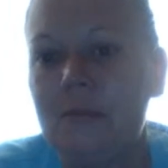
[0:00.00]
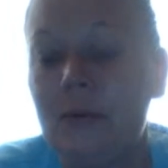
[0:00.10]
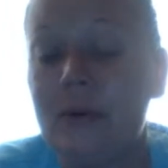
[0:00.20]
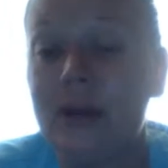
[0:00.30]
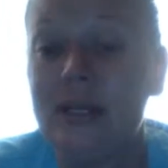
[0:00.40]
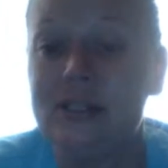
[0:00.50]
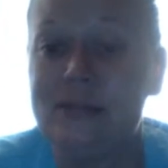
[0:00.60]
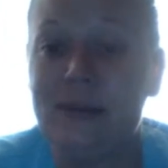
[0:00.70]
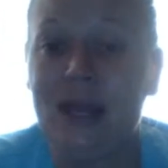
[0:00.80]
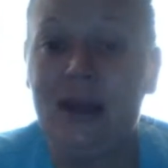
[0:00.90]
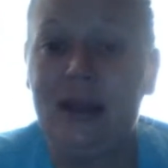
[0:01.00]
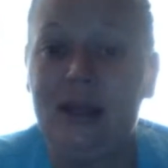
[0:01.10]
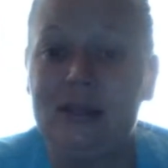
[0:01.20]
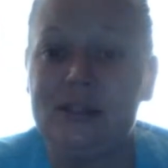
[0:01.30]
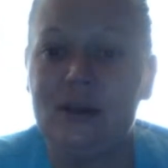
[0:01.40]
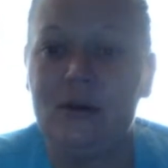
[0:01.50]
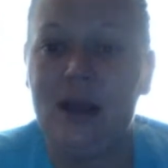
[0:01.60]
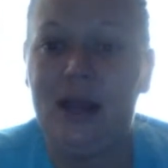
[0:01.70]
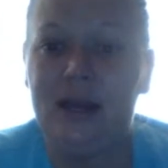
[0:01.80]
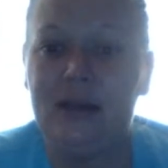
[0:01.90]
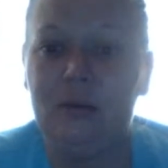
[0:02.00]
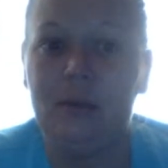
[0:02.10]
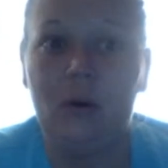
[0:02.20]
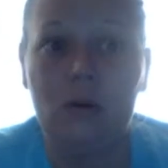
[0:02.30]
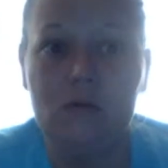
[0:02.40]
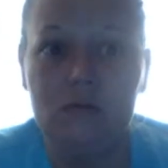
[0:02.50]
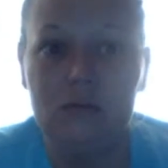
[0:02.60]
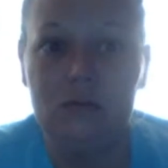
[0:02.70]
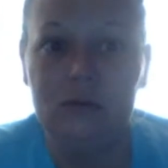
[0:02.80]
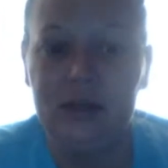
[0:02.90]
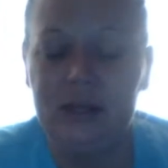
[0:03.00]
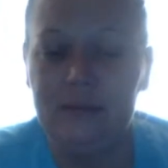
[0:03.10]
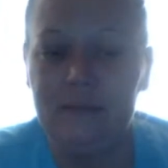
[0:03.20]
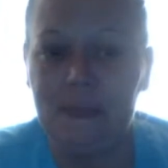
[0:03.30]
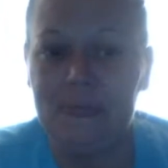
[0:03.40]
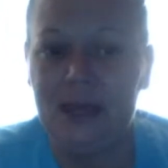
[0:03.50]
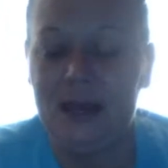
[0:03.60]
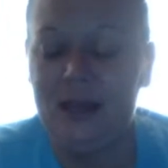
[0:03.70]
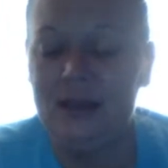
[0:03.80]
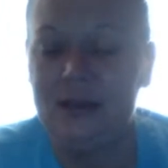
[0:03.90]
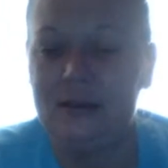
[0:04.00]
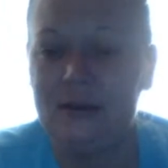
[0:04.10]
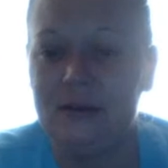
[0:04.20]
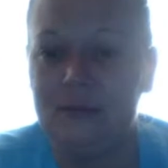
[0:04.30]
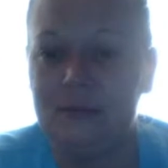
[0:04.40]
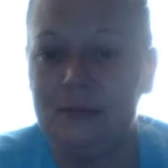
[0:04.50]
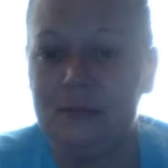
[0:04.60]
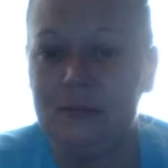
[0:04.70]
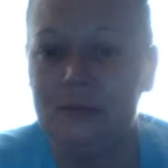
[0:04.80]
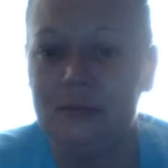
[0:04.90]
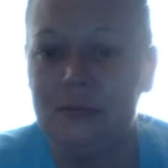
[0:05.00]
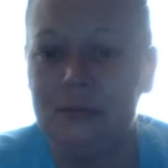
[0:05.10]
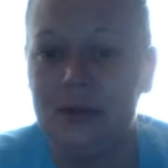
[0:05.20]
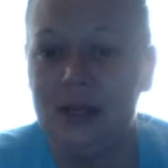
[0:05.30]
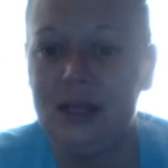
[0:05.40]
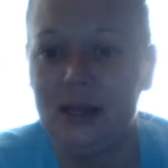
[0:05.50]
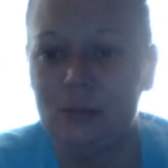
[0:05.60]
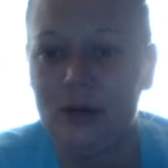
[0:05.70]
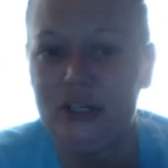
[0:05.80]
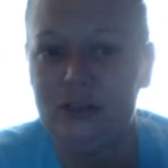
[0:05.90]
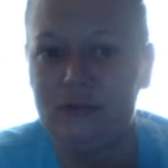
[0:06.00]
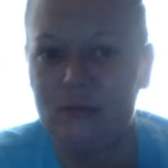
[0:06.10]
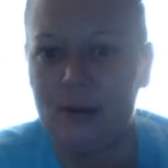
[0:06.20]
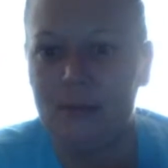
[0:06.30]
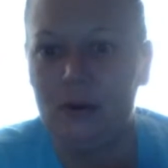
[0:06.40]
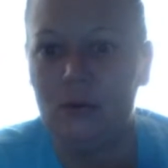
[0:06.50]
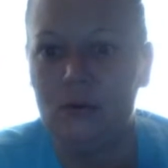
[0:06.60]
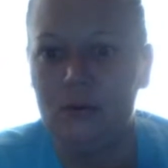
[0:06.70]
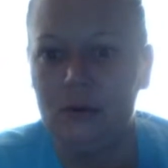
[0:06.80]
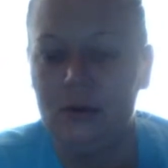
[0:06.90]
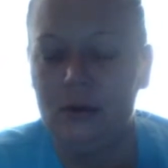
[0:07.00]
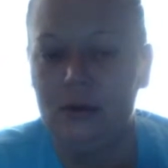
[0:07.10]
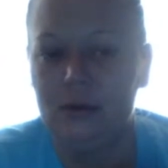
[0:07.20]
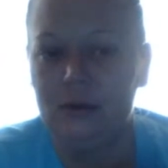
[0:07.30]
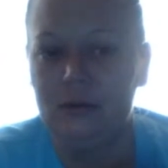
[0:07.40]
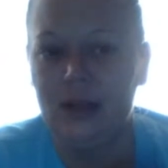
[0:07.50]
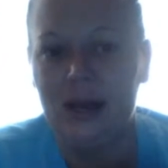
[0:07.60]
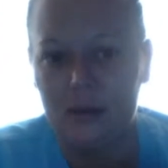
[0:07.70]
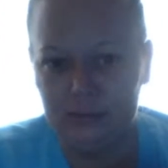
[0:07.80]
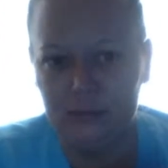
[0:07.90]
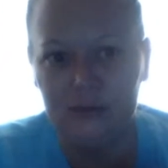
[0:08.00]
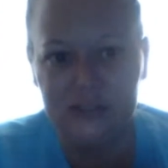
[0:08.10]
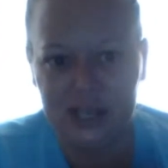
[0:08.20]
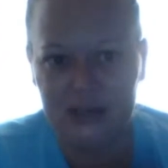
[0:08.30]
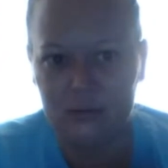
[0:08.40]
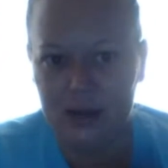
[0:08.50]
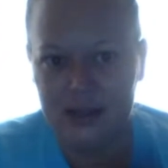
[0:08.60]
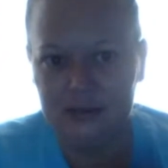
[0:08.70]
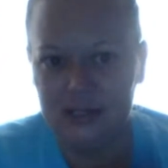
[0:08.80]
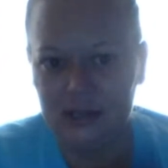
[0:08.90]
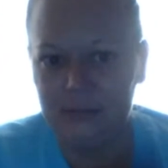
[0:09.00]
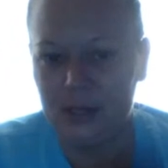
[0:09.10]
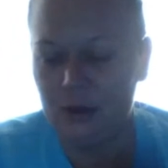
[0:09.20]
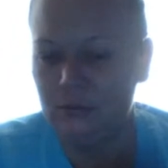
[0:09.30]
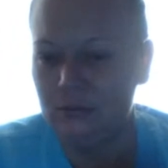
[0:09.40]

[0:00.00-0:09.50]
But we were eating spaghetti, and so I had it in a bowl, and he kept reaching for my bowl, and I would move his hand away and tell him no.